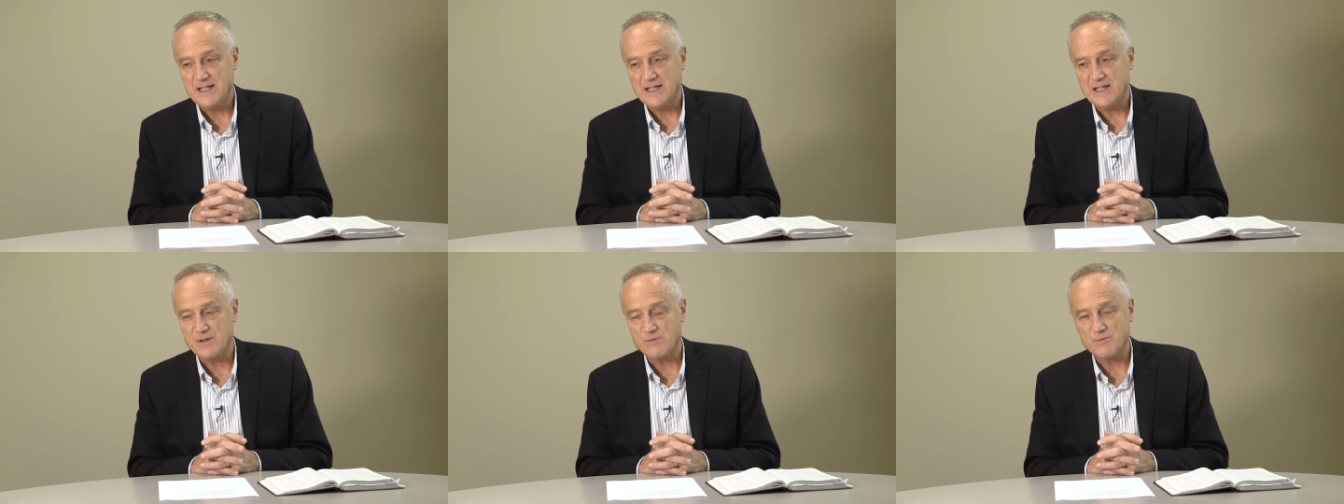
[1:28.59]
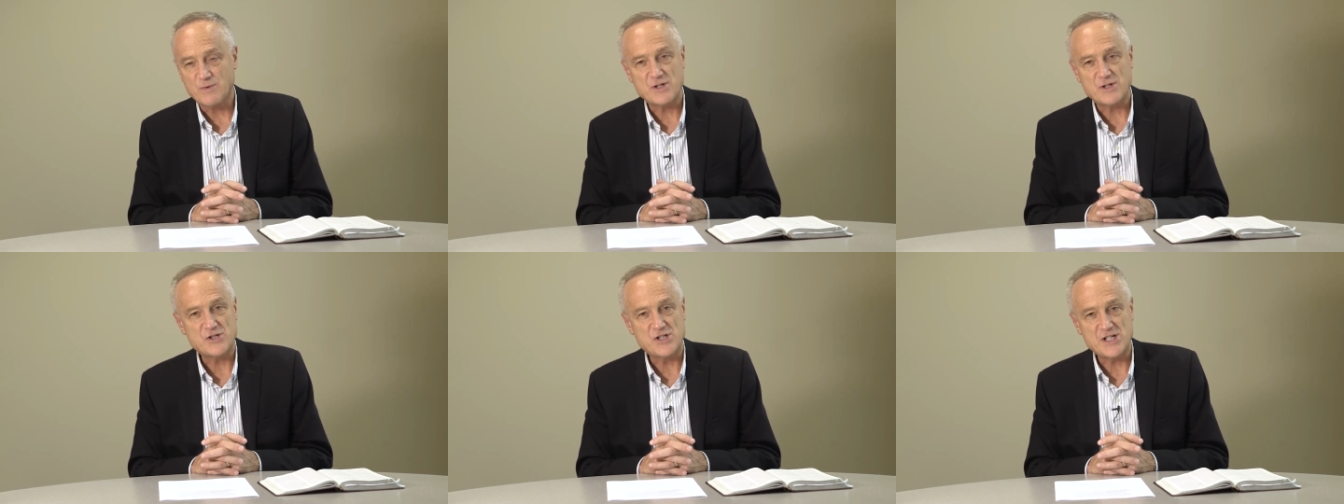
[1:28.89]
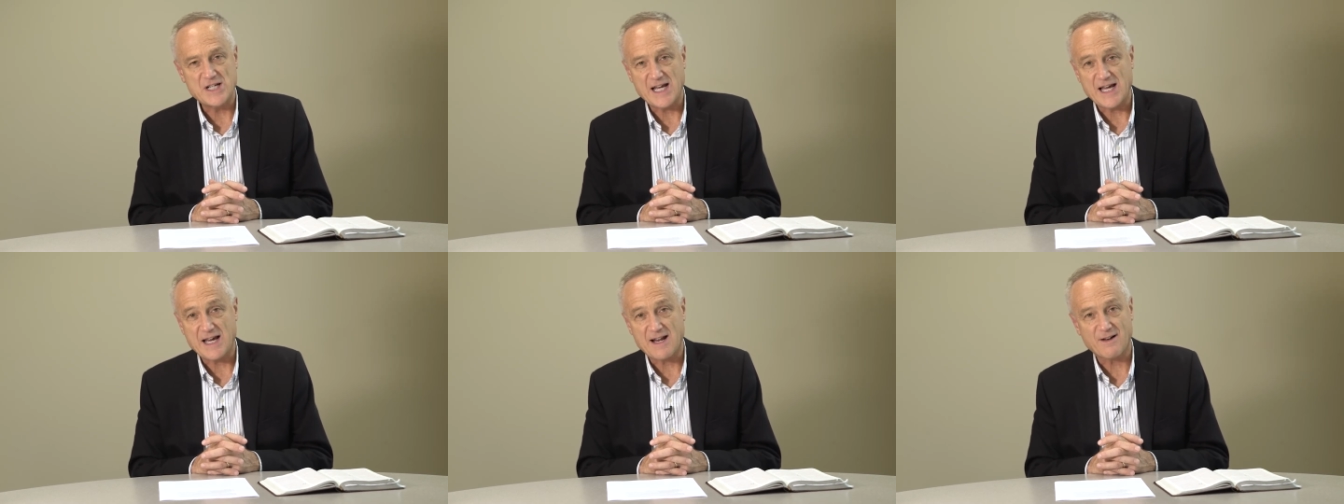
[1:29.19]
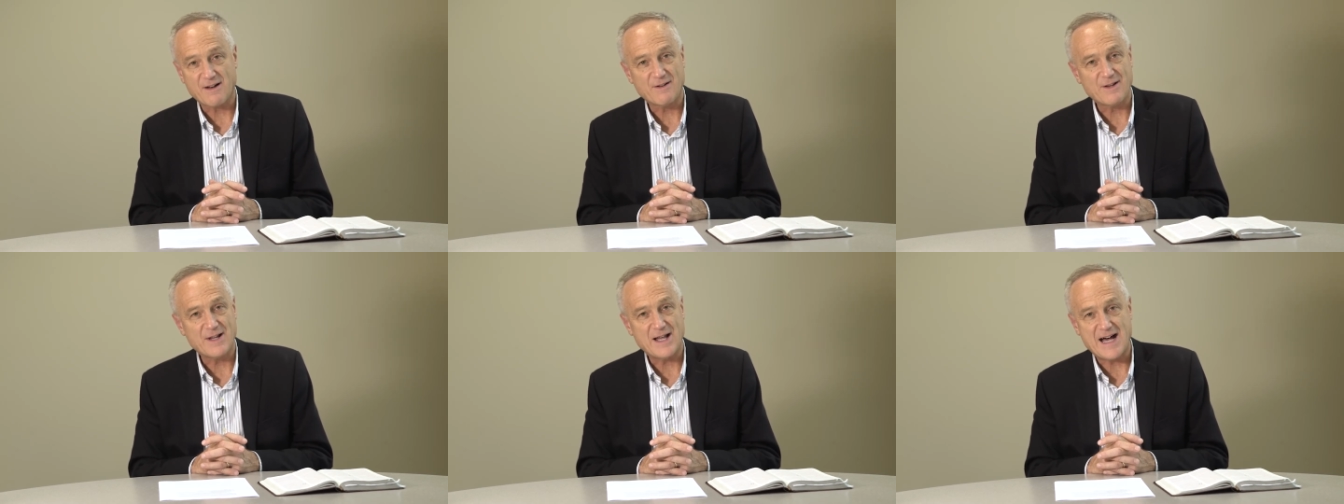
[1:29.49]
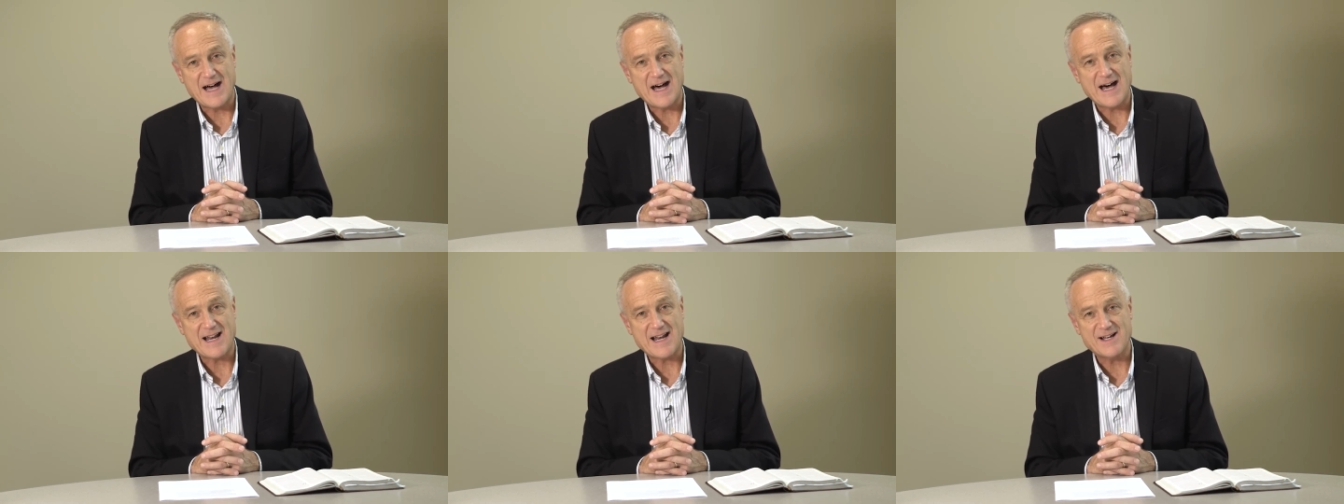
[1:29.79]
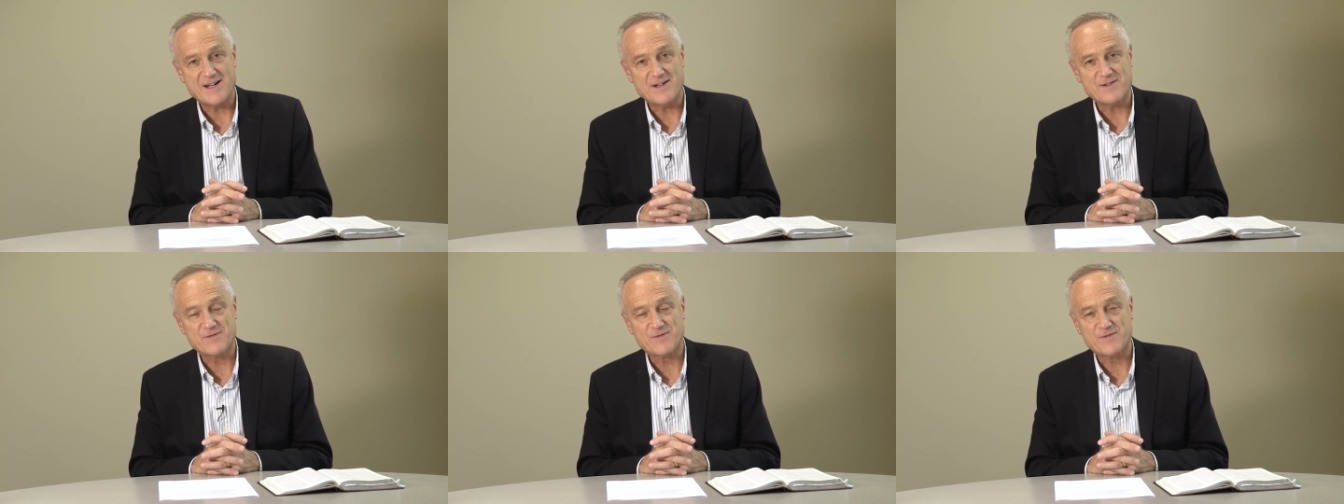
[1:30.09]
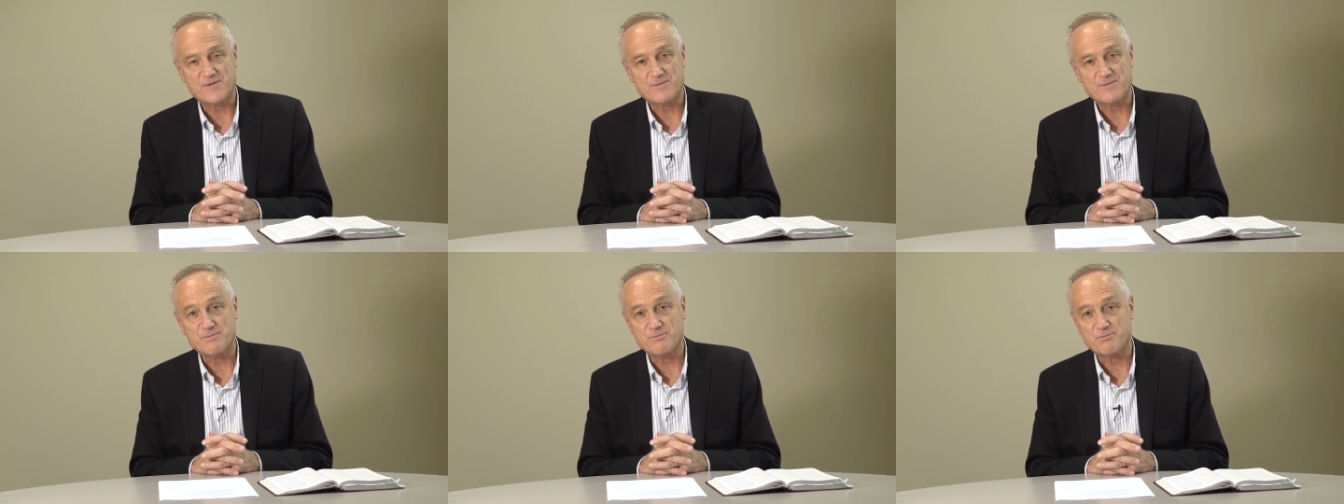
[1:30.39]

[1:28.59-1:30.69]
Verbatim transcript: in which he had a lot of